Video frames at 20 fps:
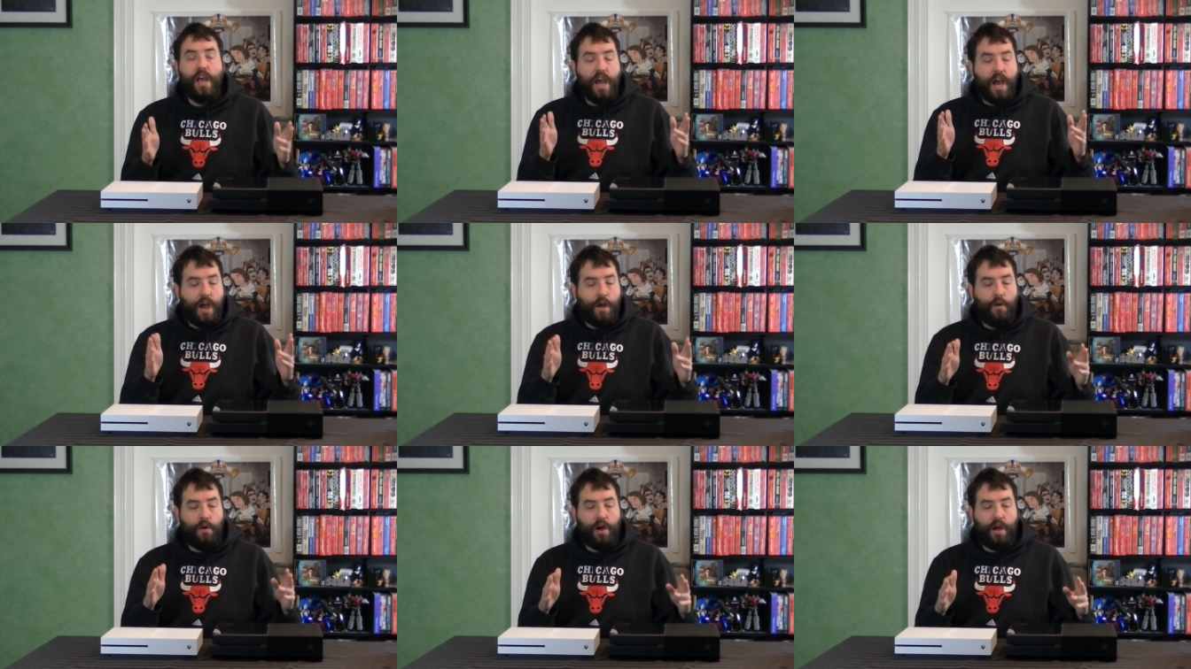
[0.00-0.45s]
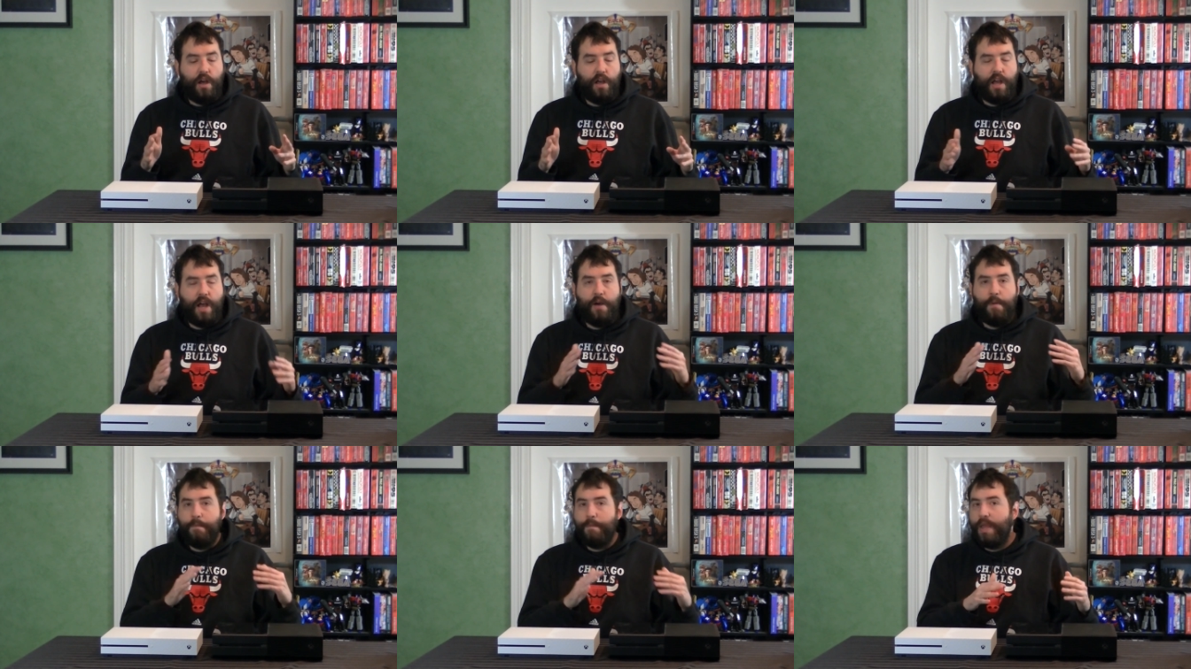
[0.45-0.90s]

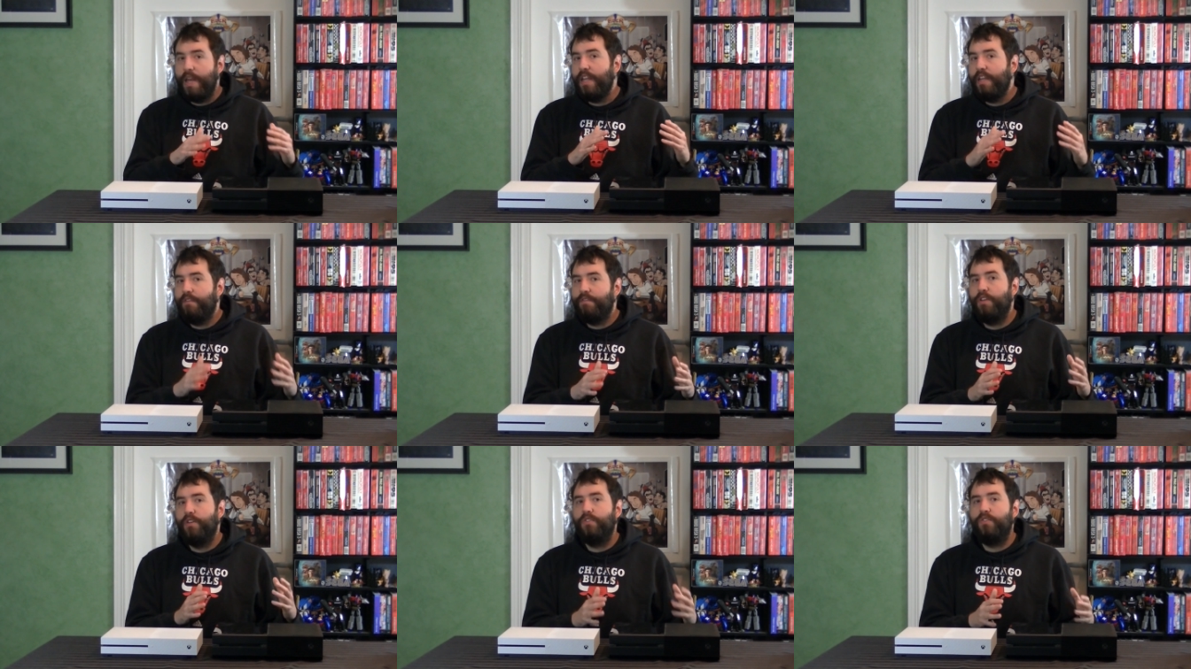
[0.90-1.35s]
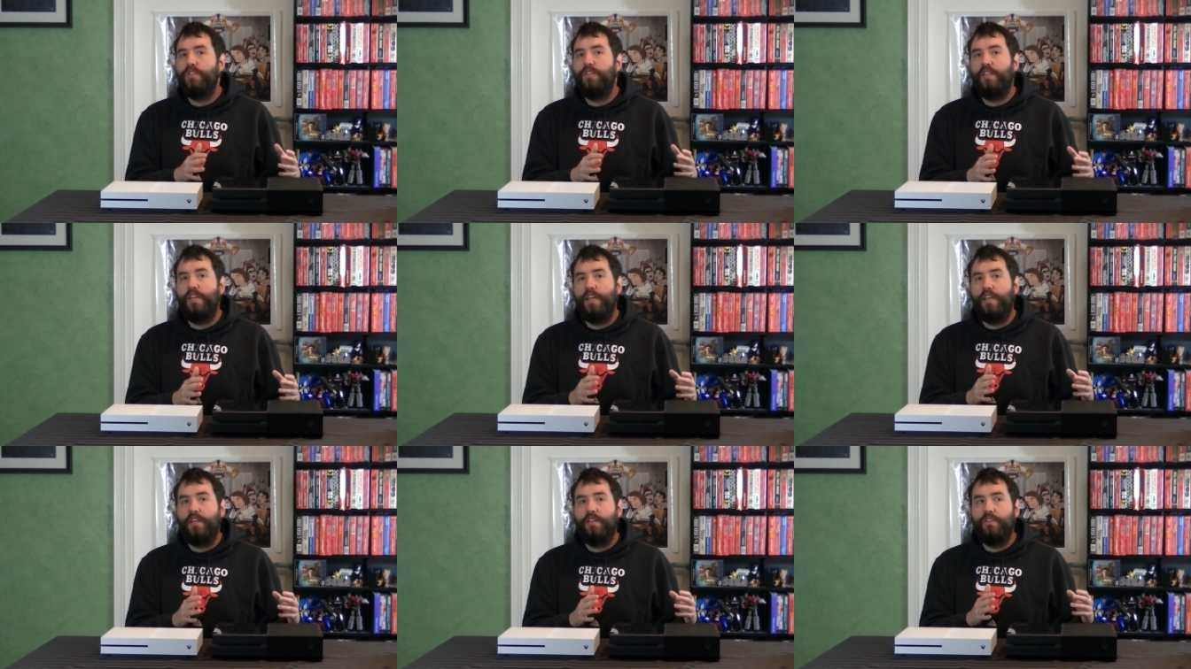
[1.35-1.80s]
how many of those
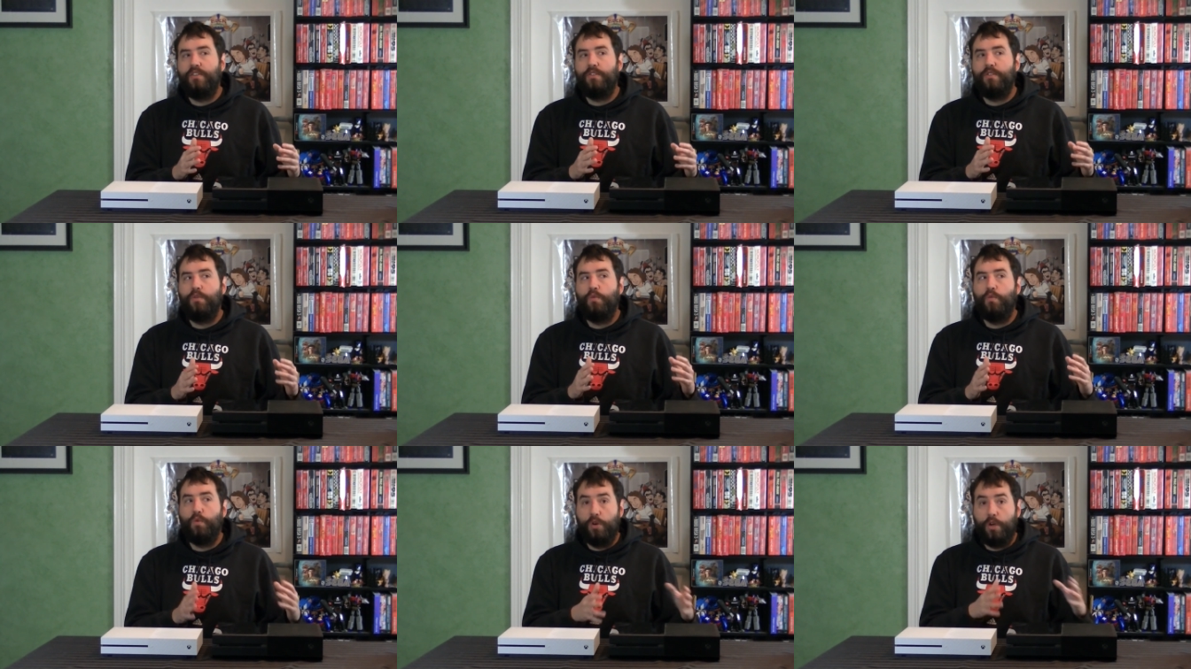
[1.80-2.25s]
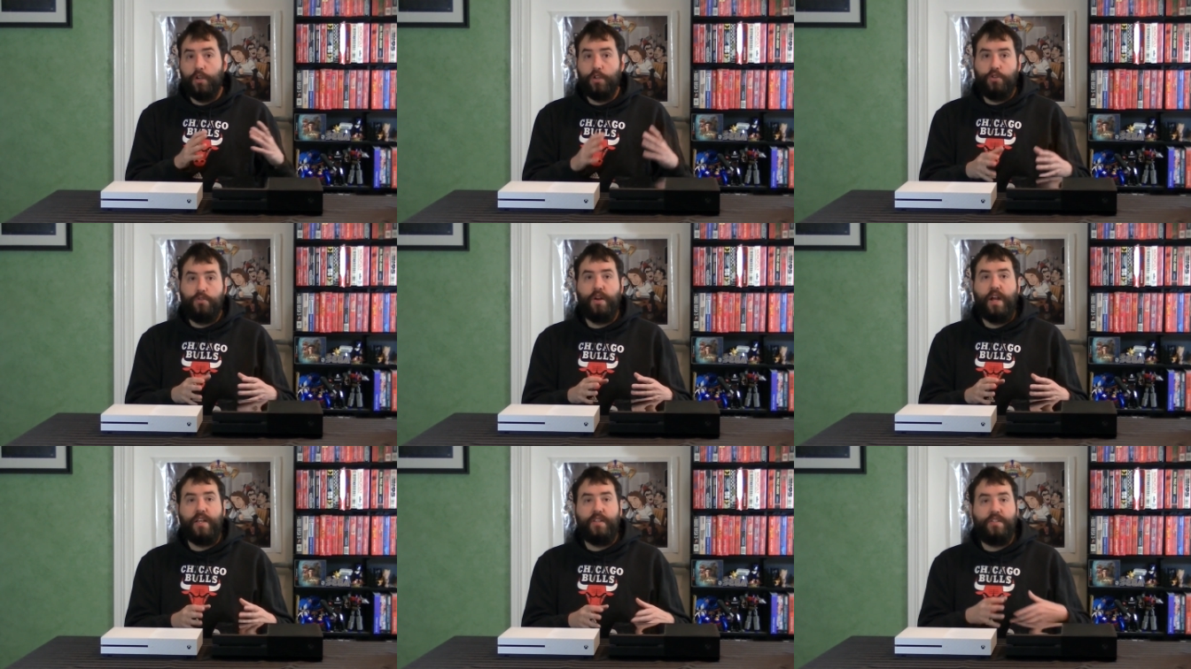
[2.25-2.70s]
things were
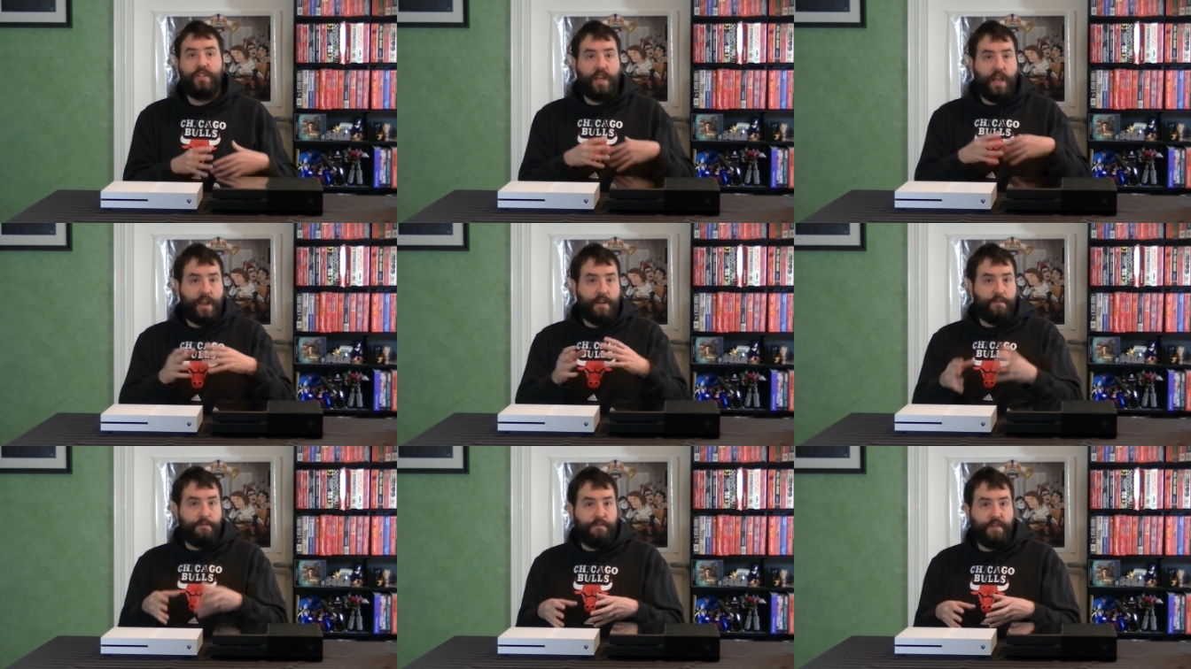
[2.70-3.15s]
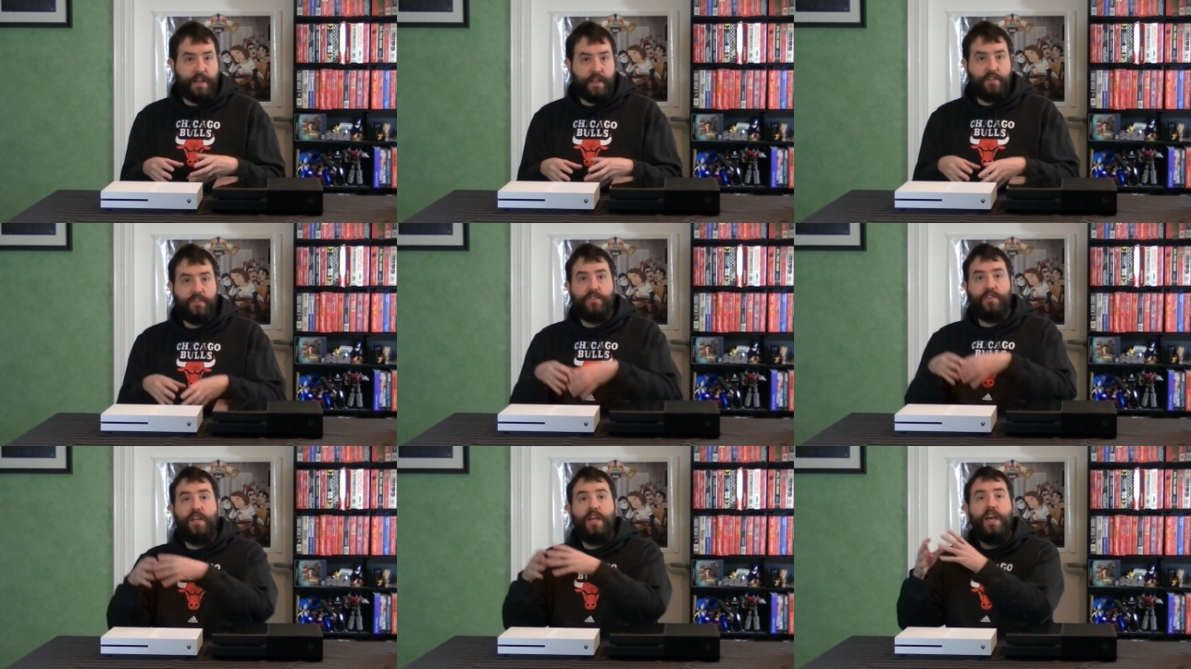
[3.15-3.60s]
addressed and
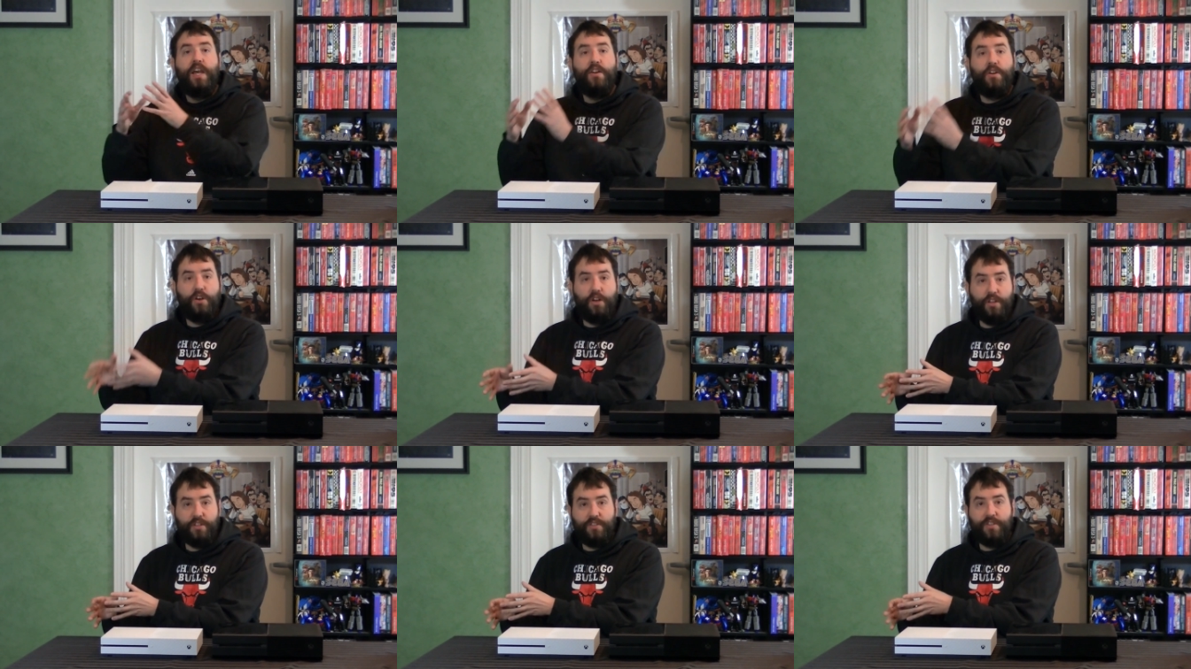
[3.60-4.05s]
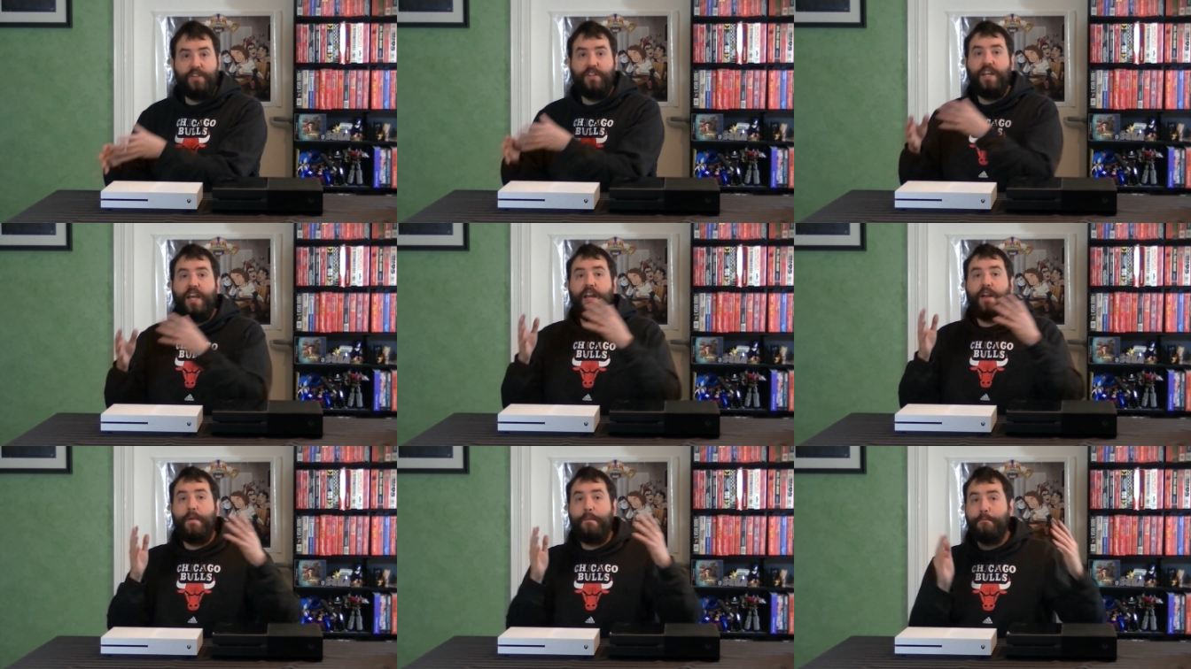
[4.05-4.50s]
fixed and altered
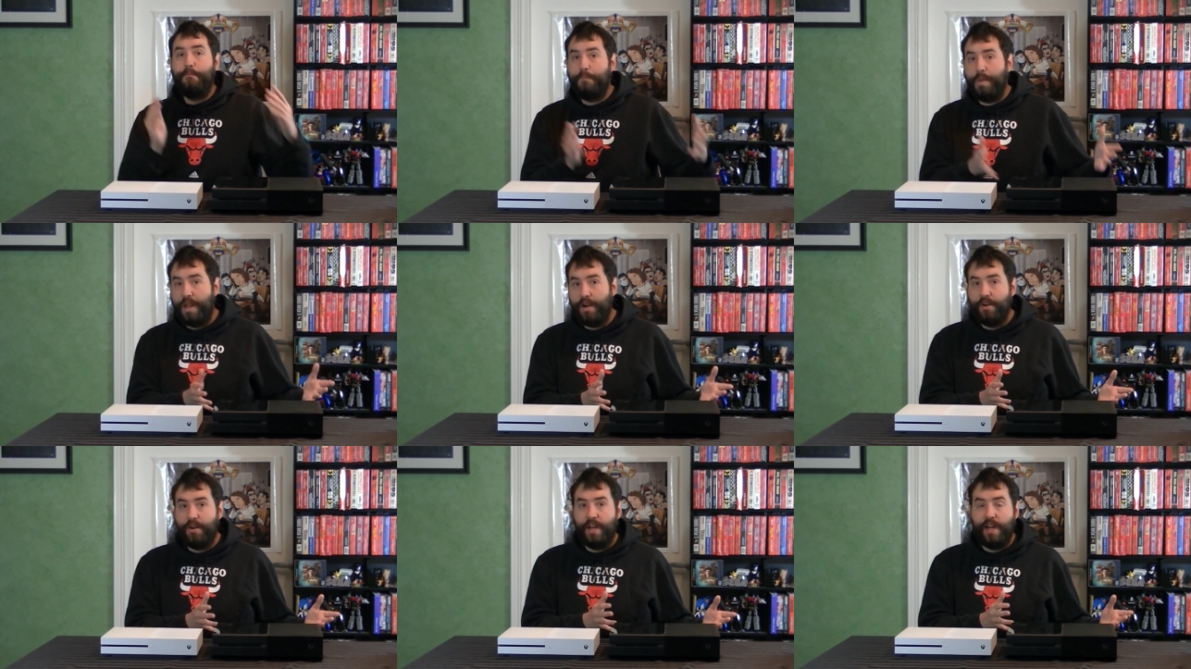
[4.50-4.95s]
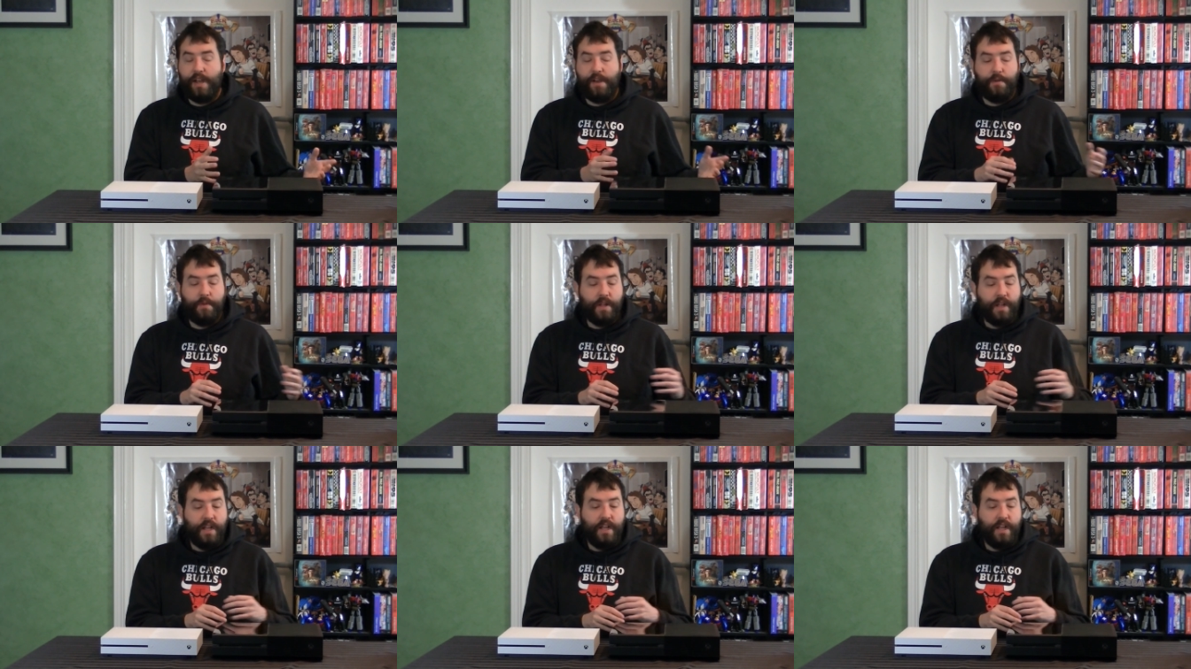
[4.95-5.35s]
and are better now.